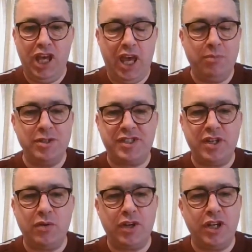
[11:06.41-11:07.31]
He was
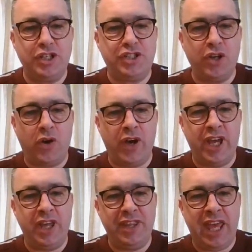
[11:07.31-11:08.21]
still going to die
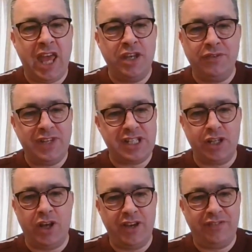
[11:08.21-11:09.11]
at the end of his
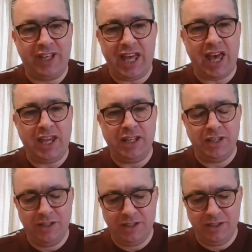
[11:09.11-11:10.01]
life again.